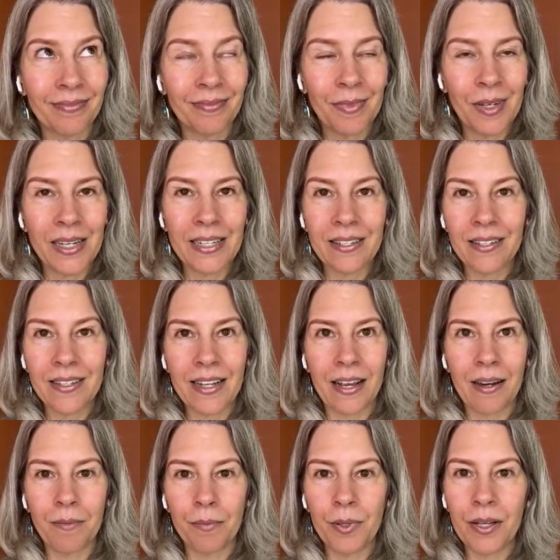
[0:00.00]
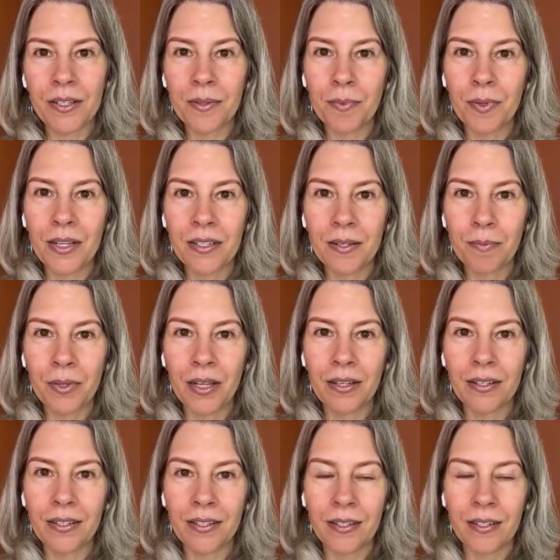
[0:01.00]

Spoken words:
Mine's 10 plus, plus, plus.